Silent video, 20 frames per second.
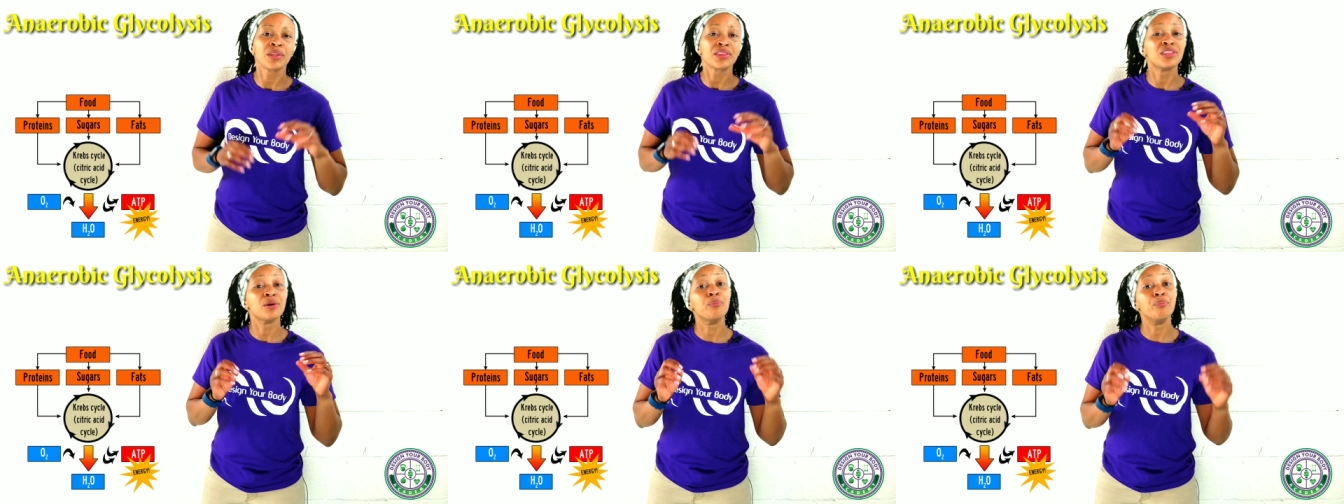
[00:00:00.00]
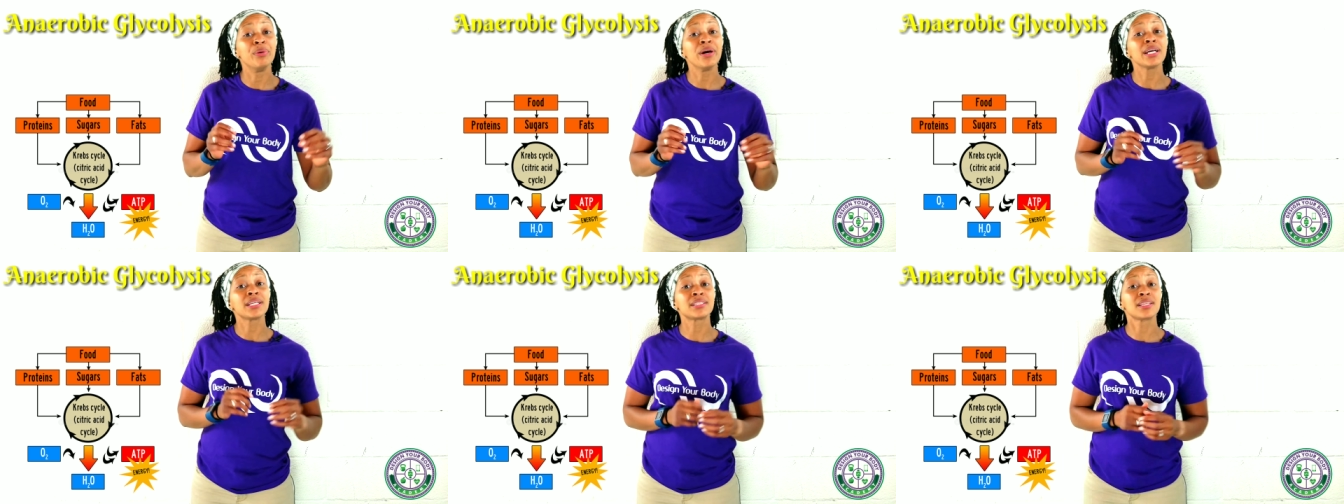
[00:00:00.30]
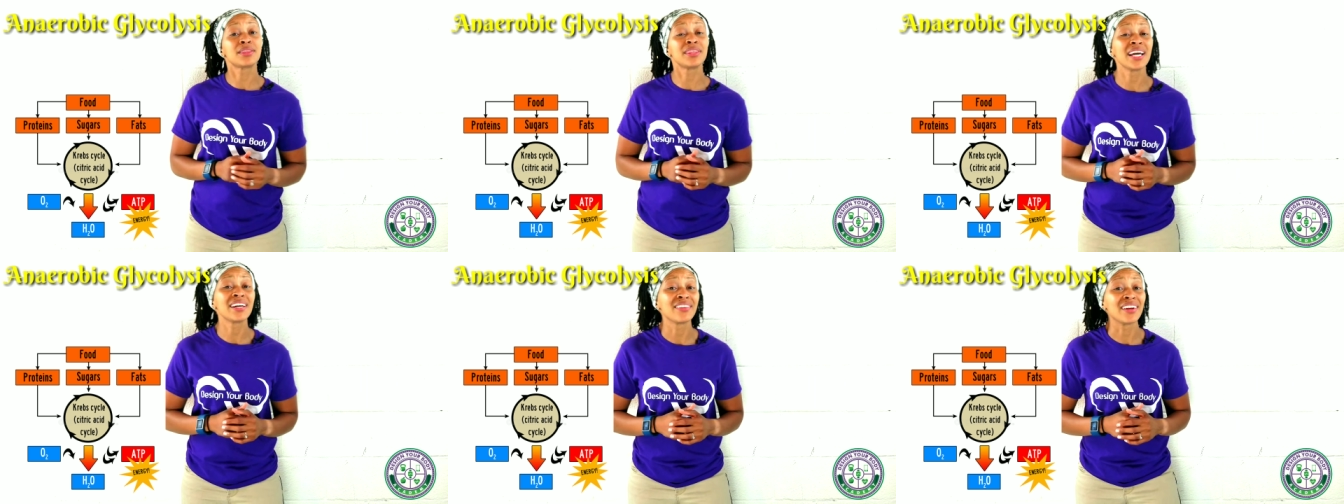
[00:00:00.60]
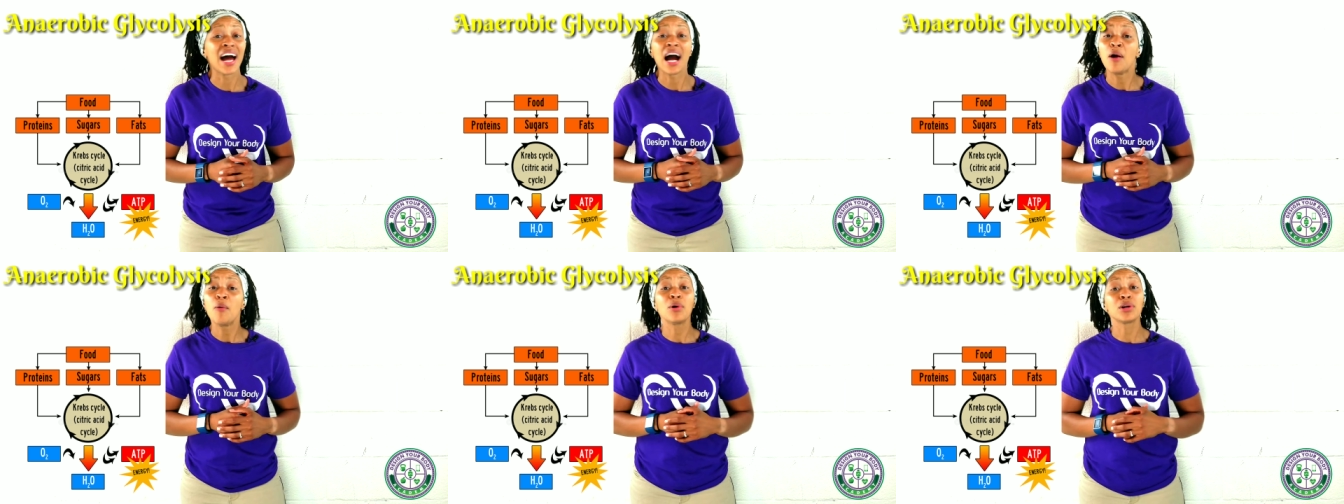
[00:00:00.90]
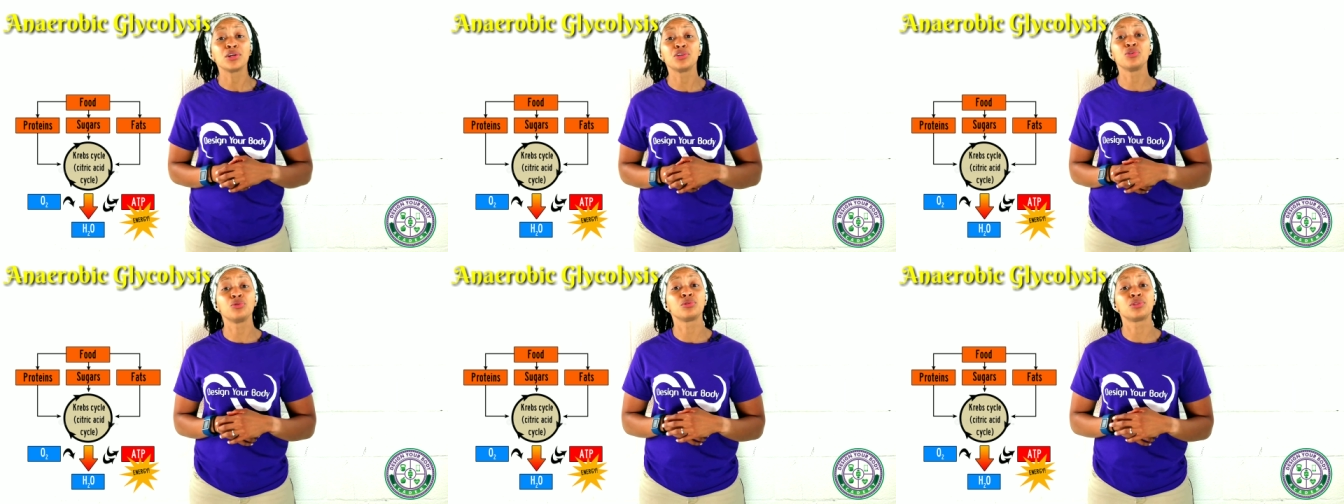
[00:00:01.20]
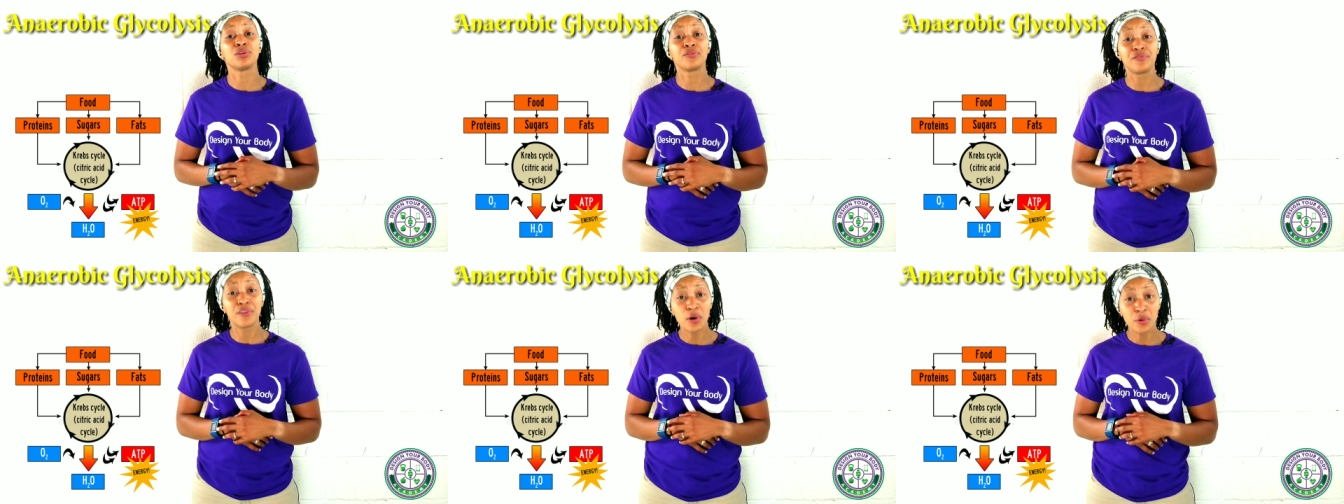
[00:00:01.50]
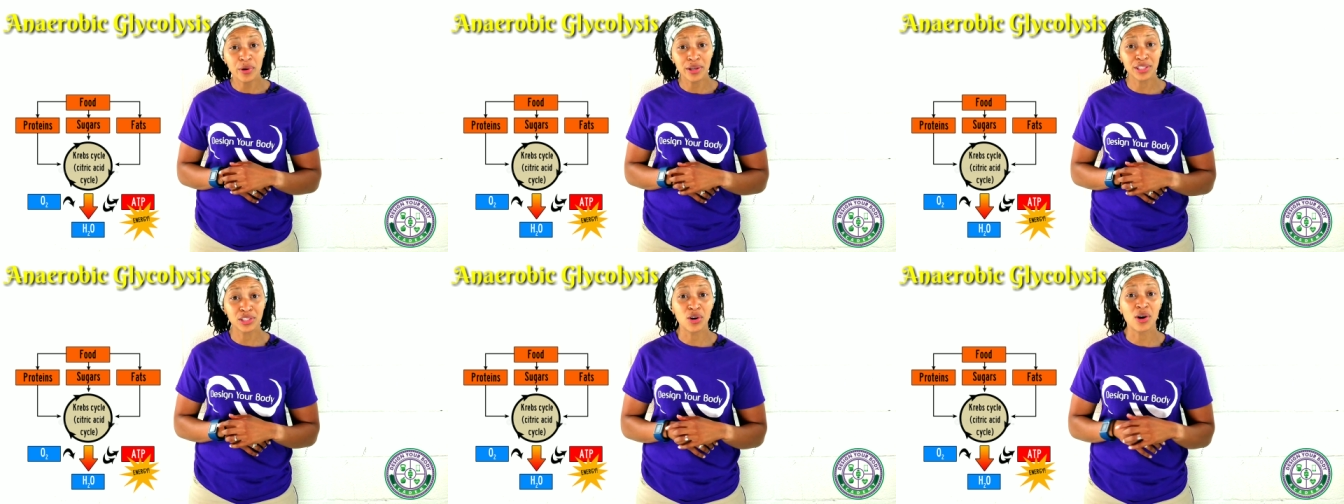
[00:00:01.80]
the best thing that I want to do to
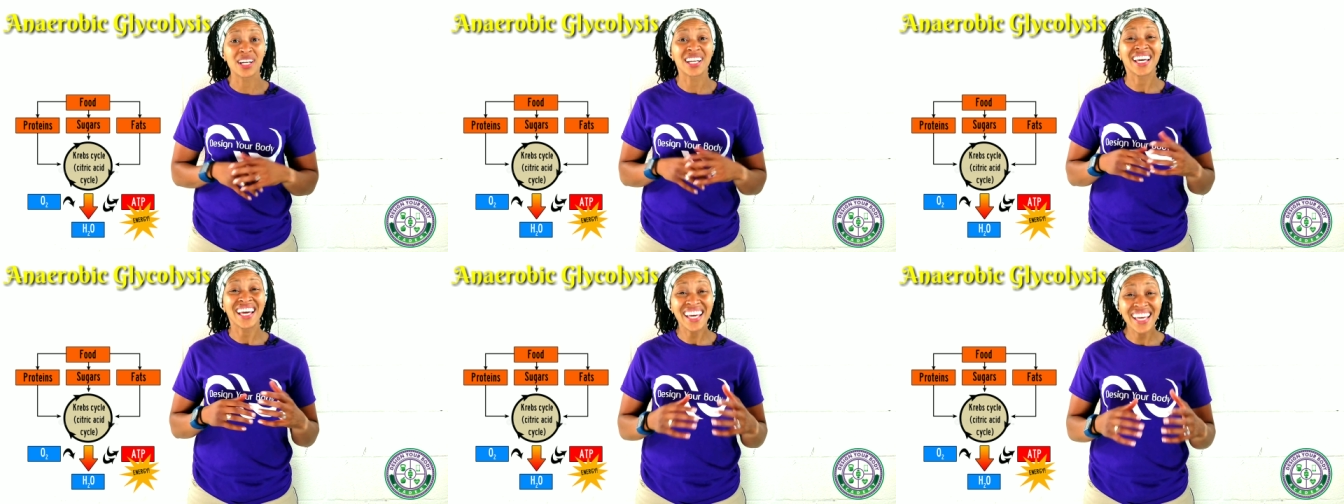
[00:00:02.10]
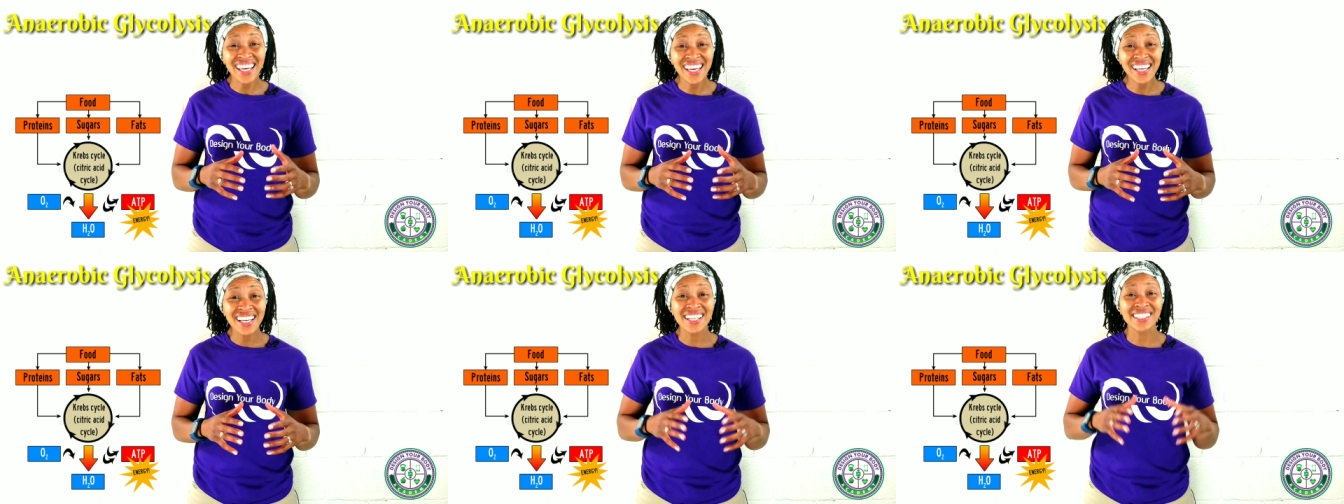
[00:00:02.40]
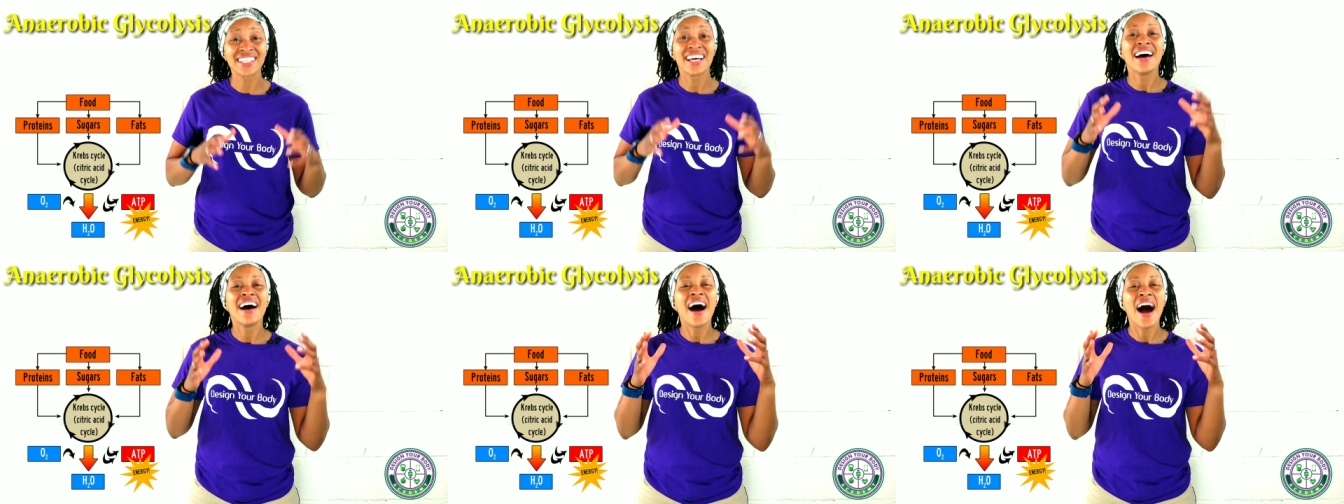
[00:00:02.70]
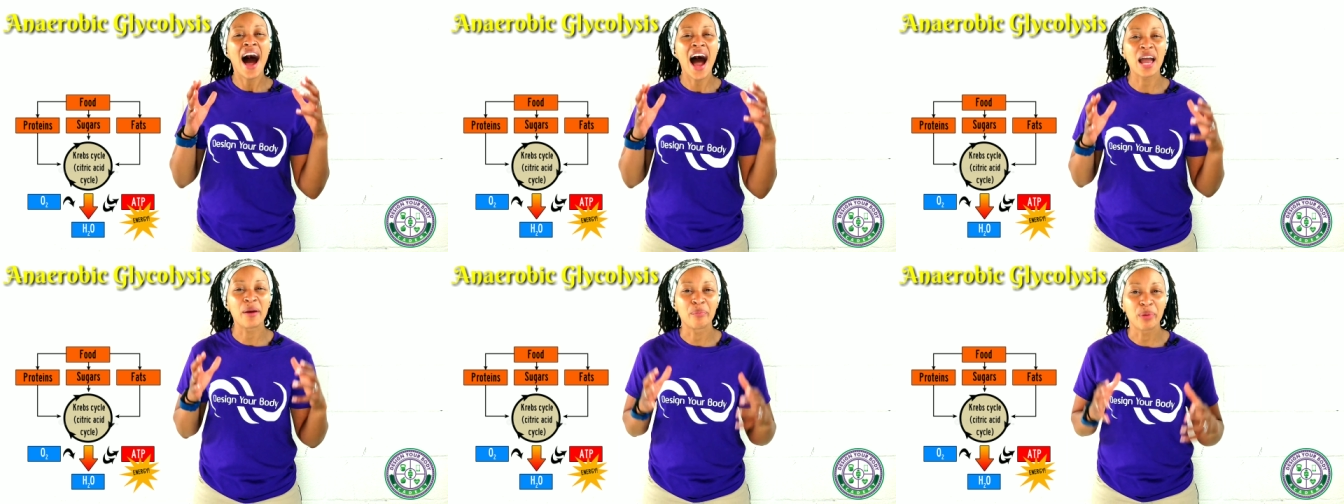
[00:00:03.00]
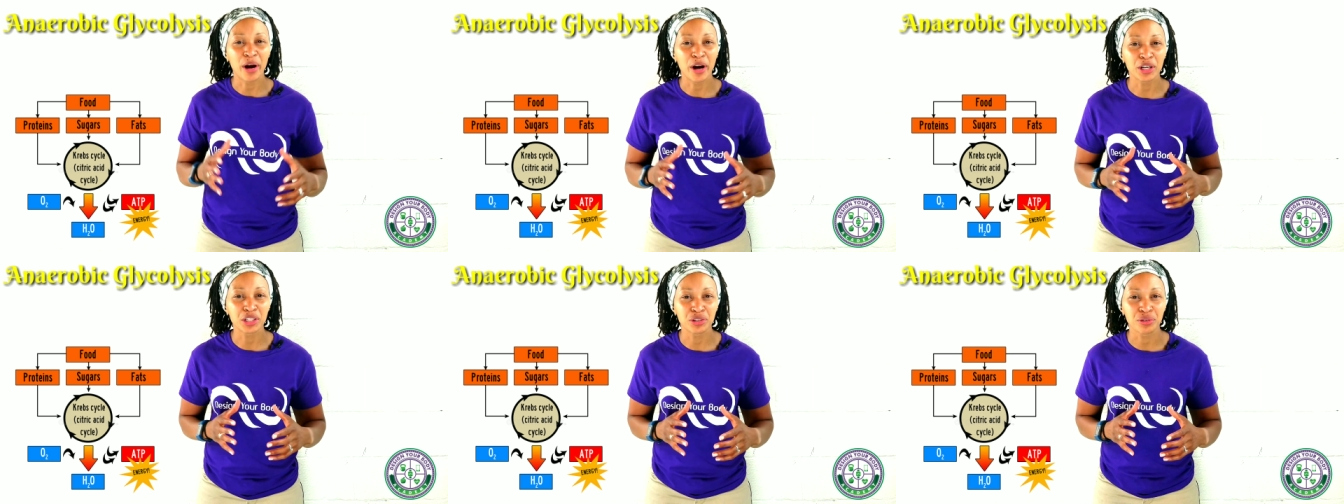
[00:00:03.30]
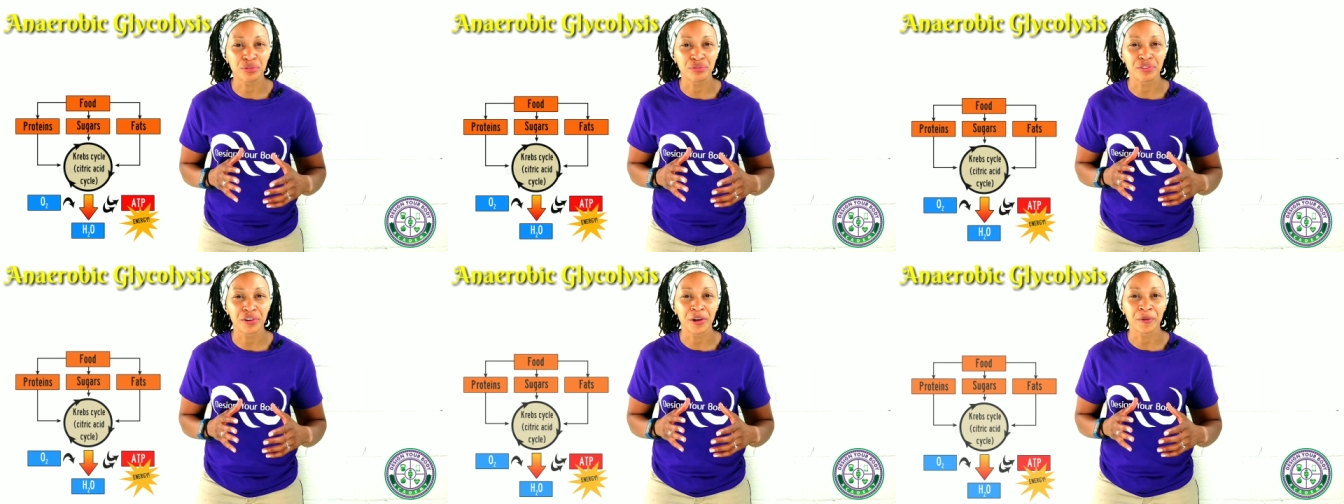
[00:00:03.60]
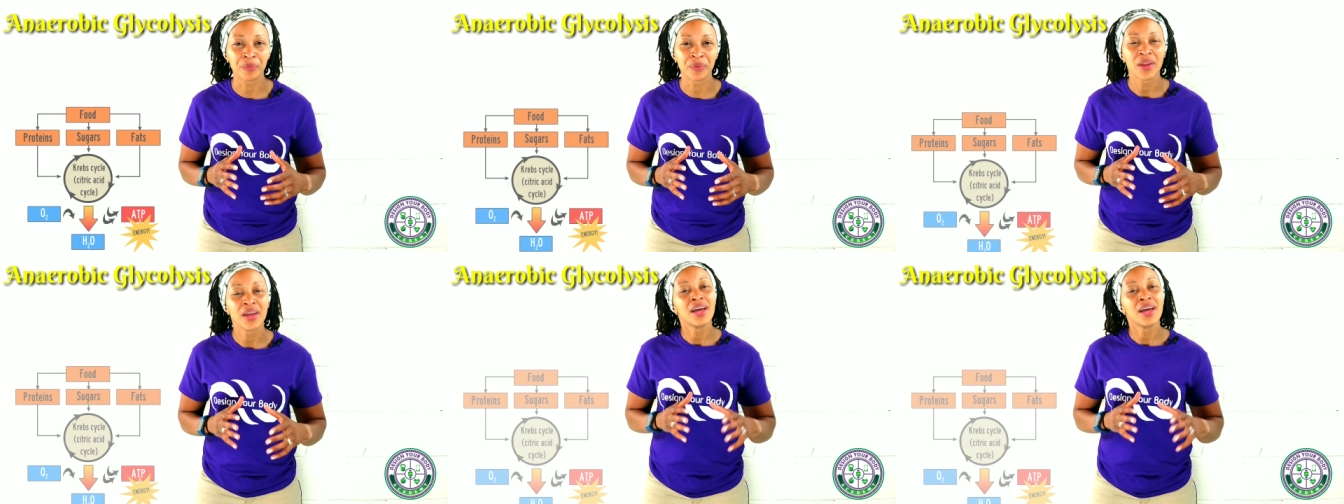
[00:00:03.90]
focus on is hypertrophy.